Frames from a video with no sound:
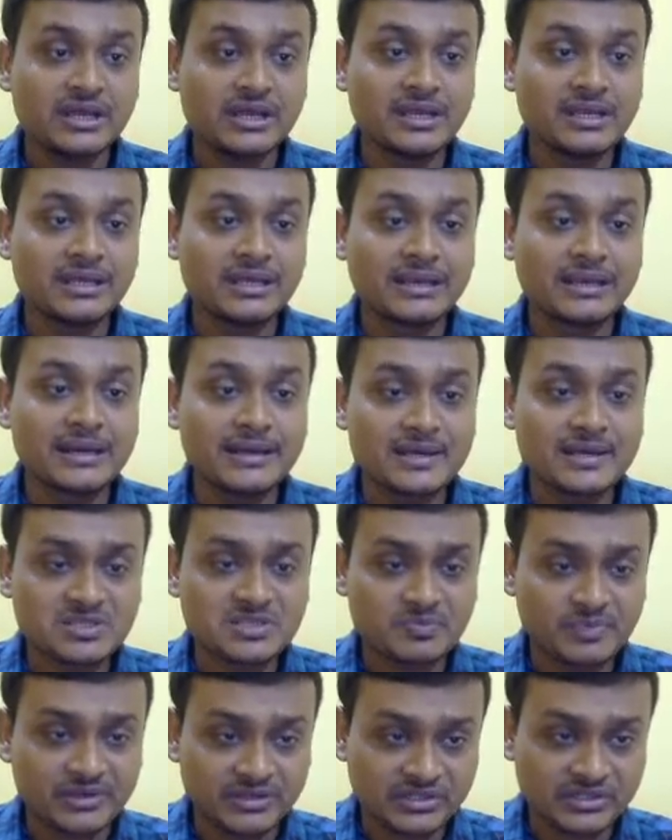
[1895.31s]
In Great
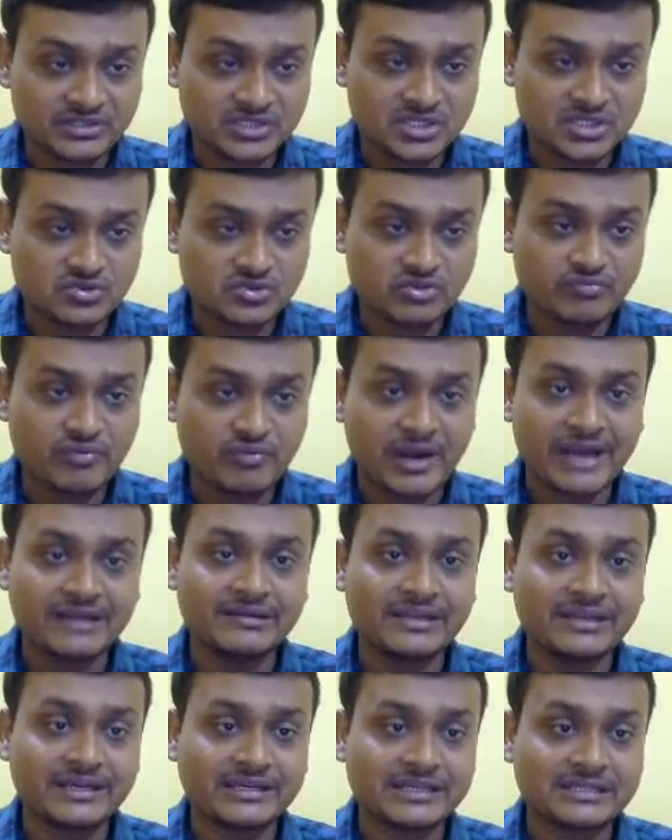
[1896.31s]
Expectations, we
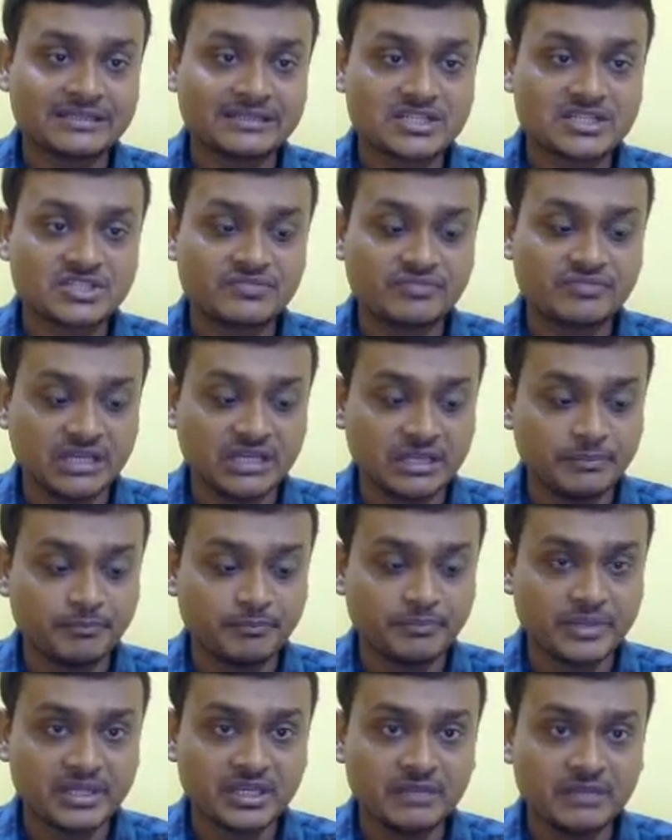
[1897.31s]
find the characters
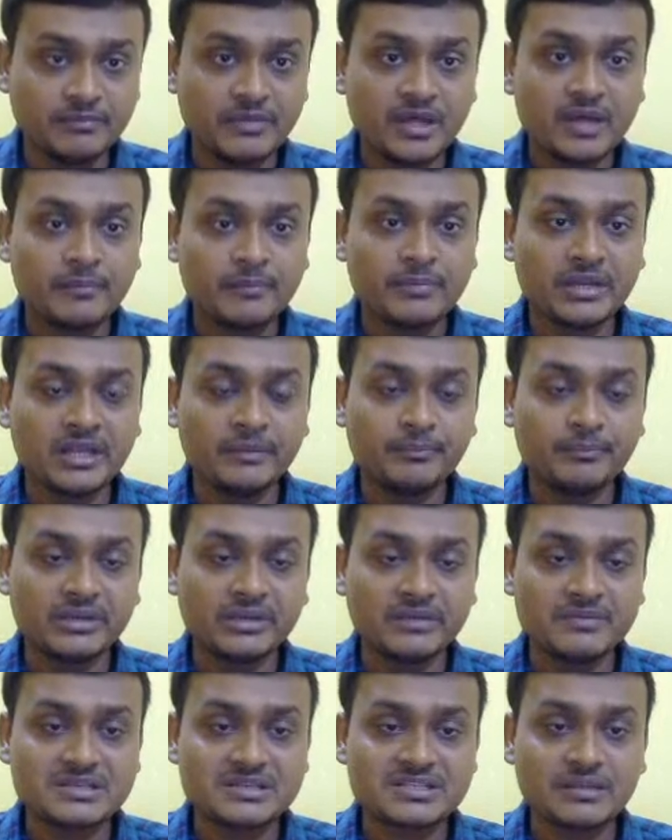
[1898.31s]
Philip Peary. Philip
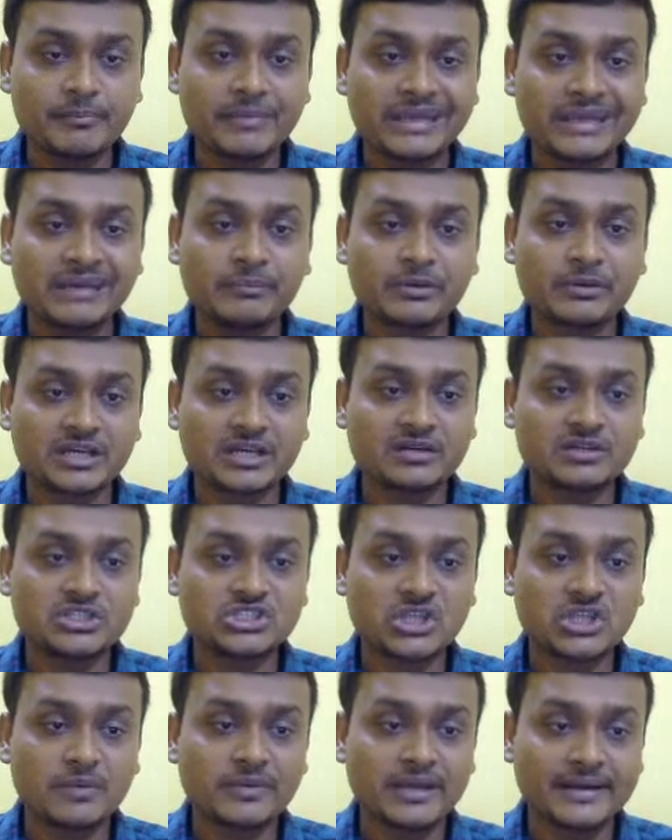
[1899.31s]
Peary is the main
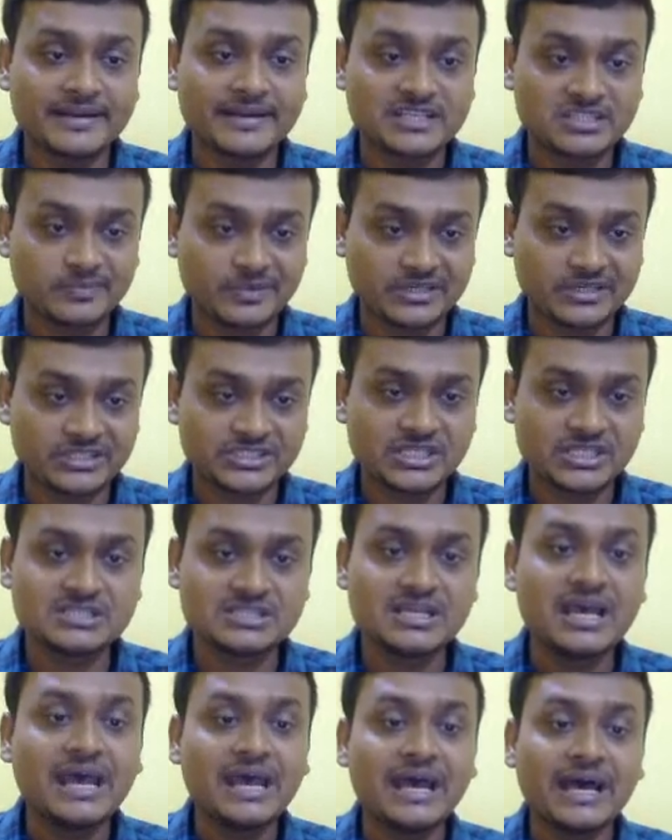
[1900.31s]
protagonist of Great
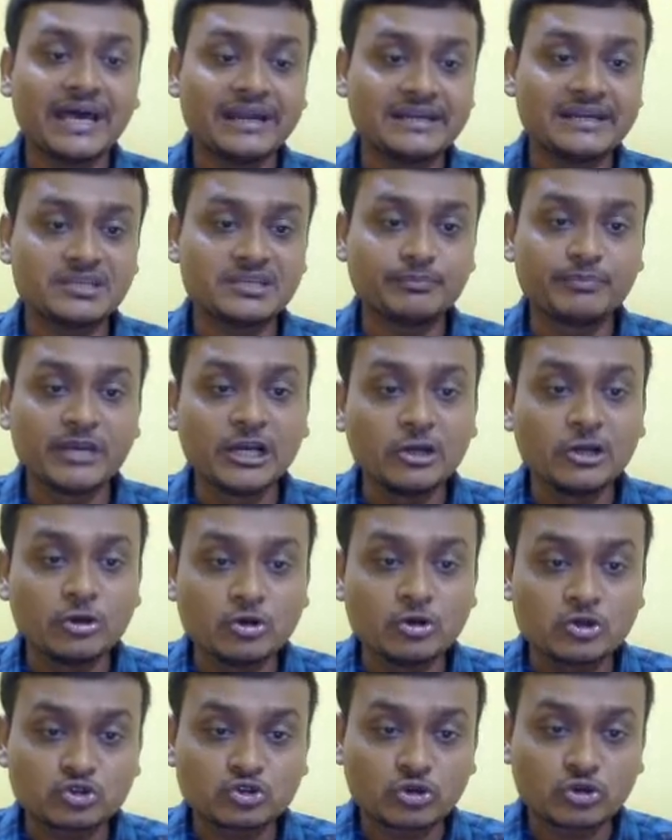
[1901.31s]
Expectations, and it is a
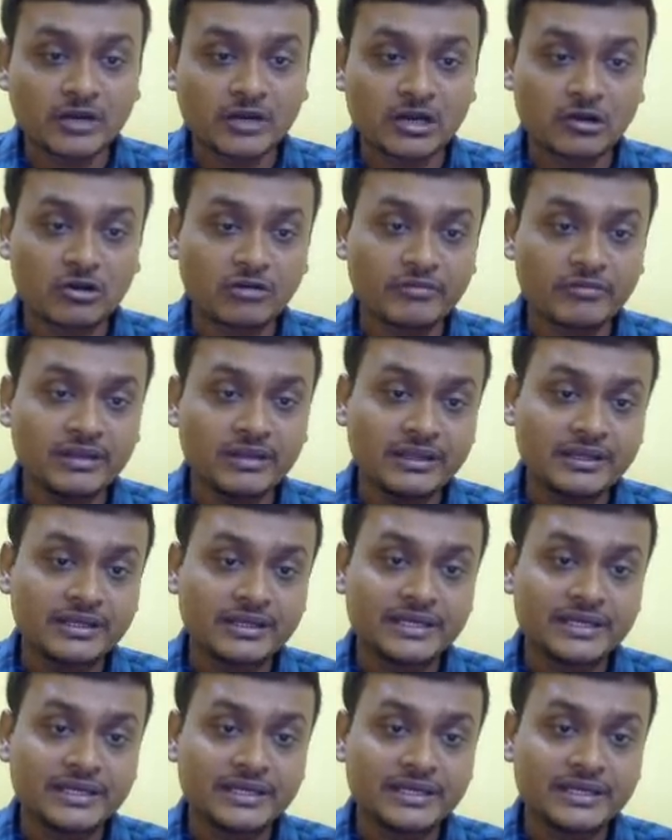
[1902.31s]
Bildungsroman novel.